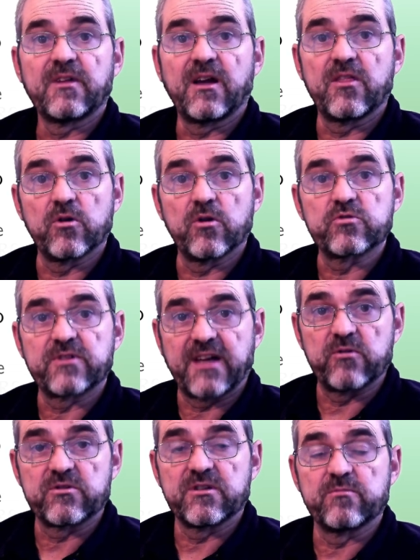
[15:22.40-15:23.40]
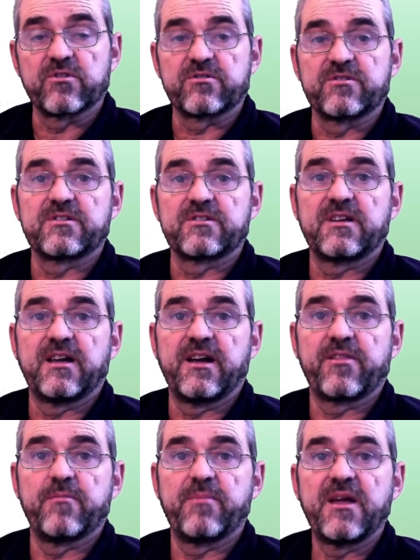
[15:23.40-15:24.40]
and those Gaussian processes are
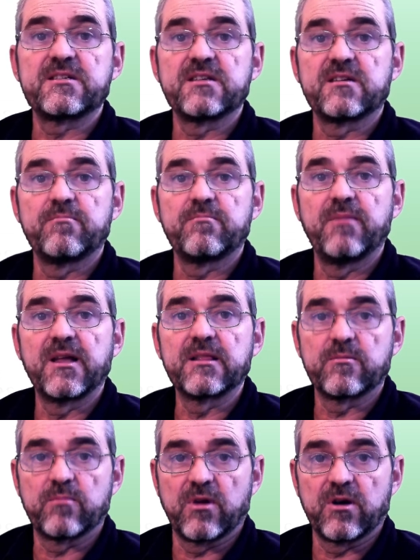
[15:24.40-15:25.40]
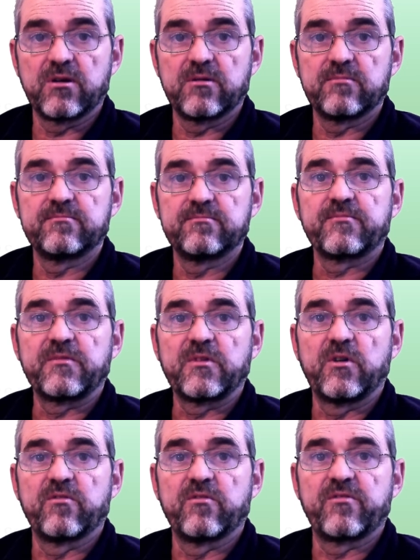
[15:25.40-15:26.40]
the basic building block
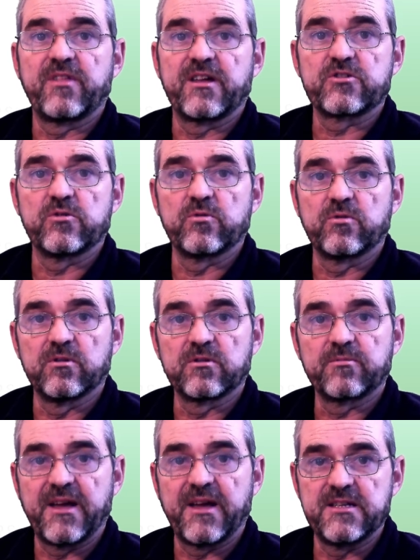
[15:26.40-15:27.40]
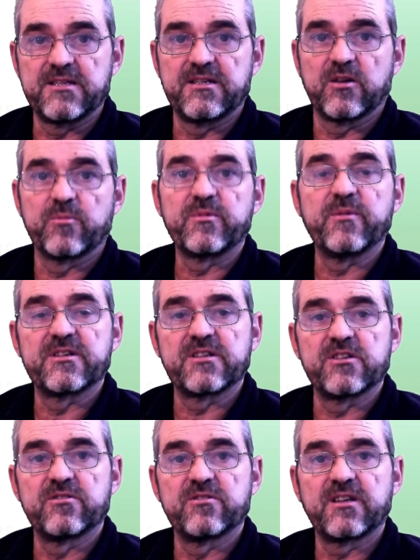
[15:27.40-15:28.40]
of the so-called Bayesian
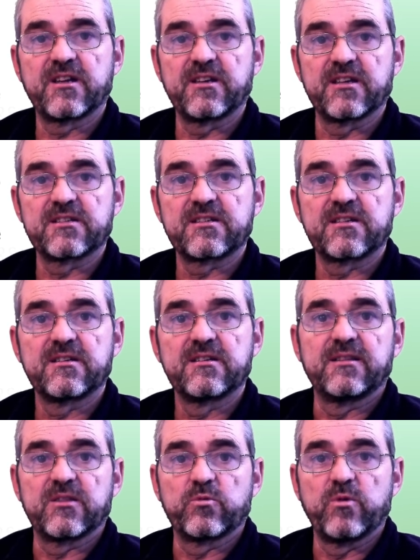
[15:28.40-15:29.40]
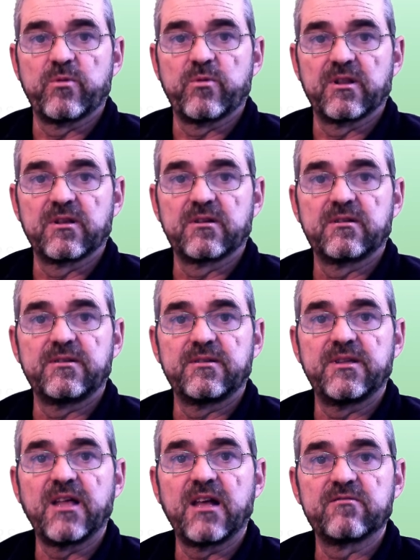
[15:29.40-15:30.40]
optimization techniques that we will
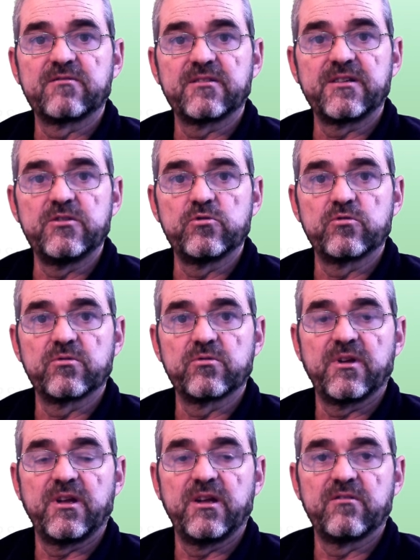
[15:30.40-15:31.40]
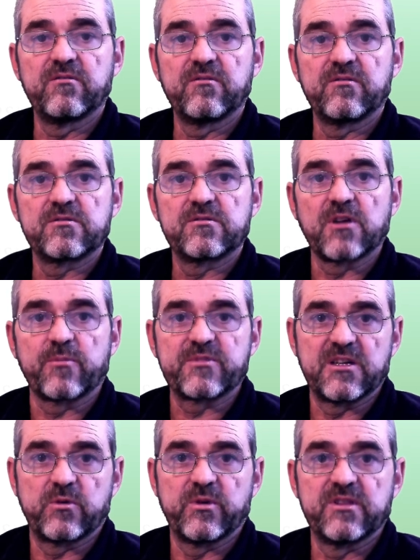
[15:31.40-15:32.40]
delve into in
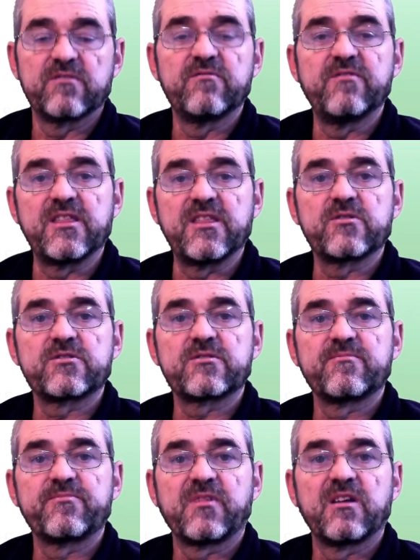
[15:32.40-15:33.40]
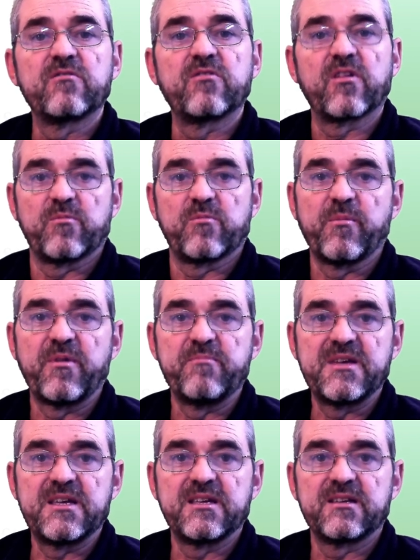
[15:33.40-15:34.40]
subsequent videos. For the moment
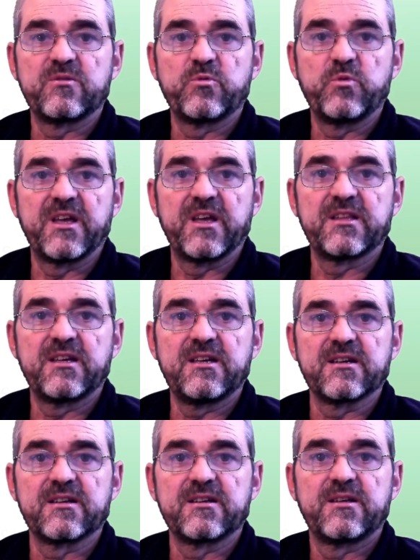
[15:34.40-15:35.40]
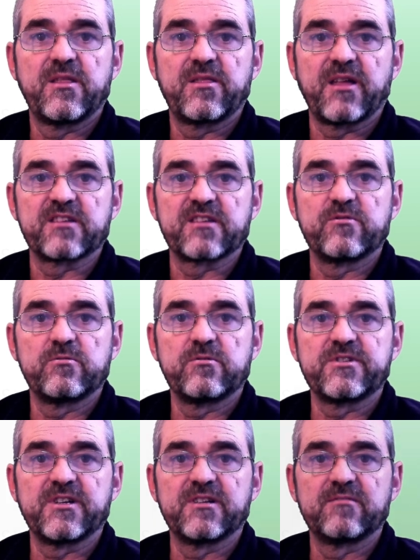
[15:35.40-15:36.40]
being, we end here. Thanks for
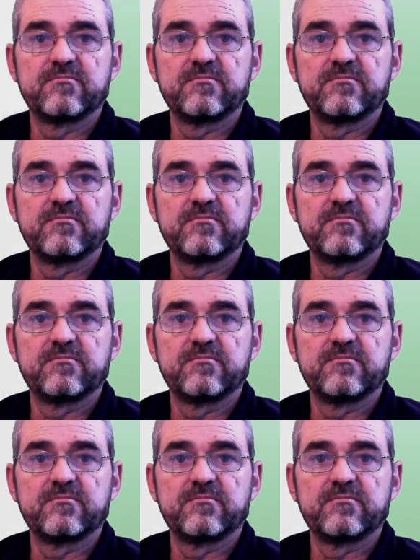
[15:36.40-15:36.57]
watching.